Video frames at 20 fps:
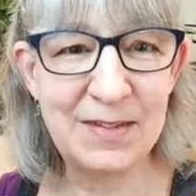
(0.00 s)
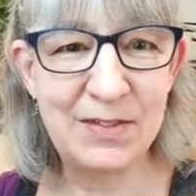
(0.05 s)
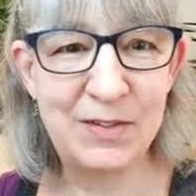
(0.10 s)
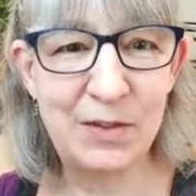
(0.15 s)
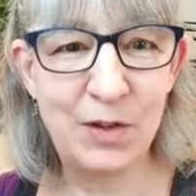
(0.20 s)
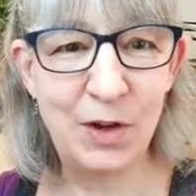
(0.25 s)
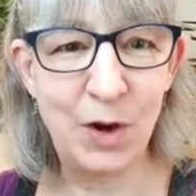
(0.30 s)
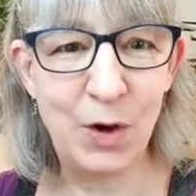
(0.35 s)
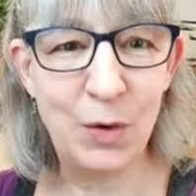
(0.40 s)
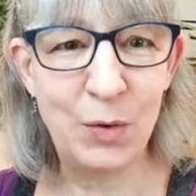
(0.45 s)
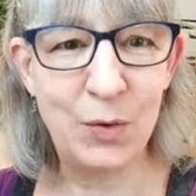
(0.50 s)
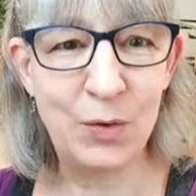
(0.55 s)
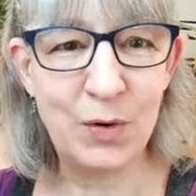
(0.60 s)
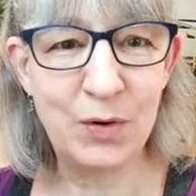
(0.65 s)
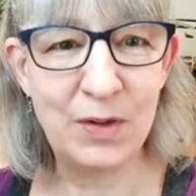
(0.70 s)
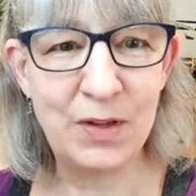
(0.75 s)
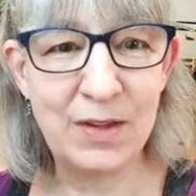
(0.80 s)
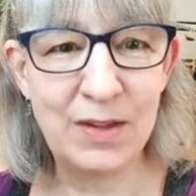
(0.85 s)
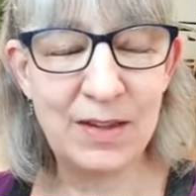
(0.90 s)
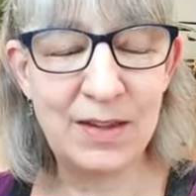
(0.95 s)
So
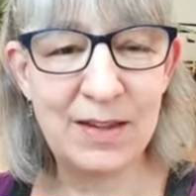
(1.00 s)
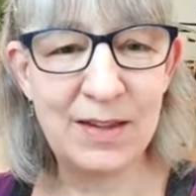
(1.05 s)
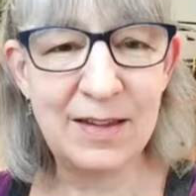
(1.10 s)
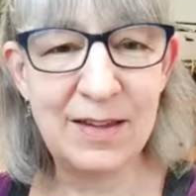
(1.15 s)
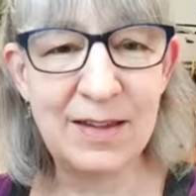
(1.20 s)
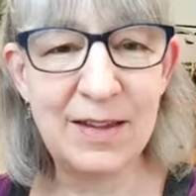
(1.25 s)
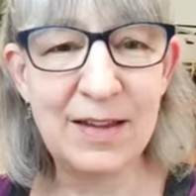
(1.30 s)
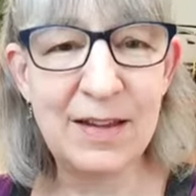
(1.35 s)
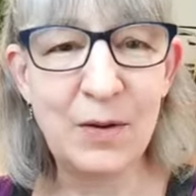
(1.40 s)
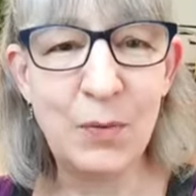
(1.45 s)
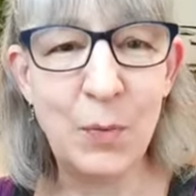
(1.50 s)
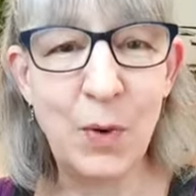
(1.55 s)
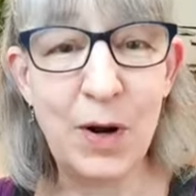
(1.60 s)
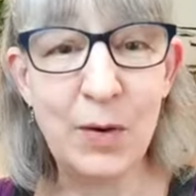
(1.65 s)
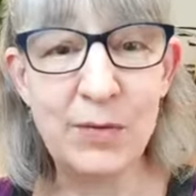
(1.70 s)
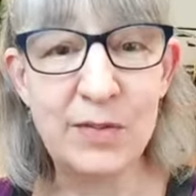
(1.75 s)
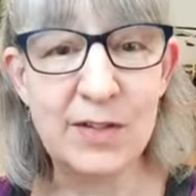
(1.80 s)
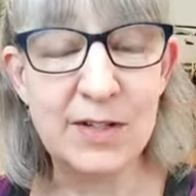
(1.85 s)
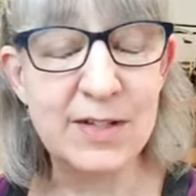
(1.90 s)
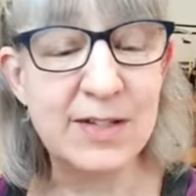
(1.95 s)
what
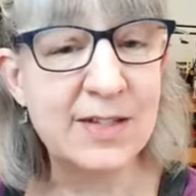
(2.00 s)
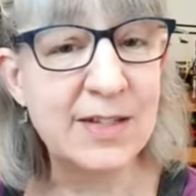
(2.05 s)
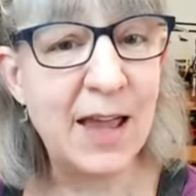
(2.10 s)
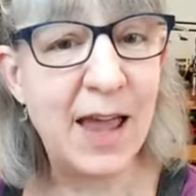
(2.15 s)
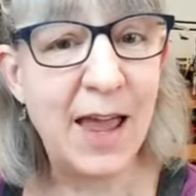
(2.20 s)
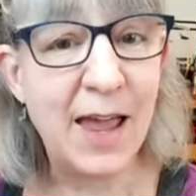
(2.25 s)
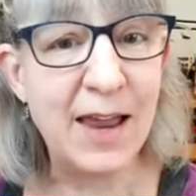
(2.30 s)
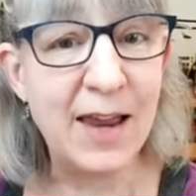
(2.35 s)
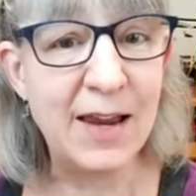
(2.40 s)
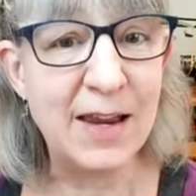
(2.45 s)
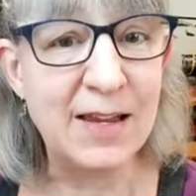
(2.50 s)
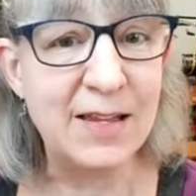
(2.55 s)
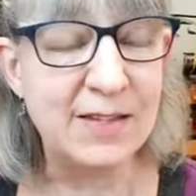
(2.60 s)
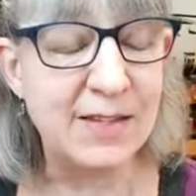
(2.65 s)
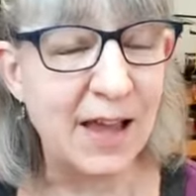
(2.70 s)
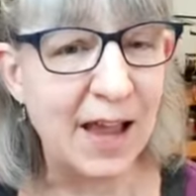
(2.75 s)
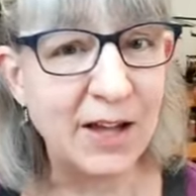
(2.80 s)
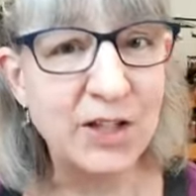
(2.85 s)
I was going to say is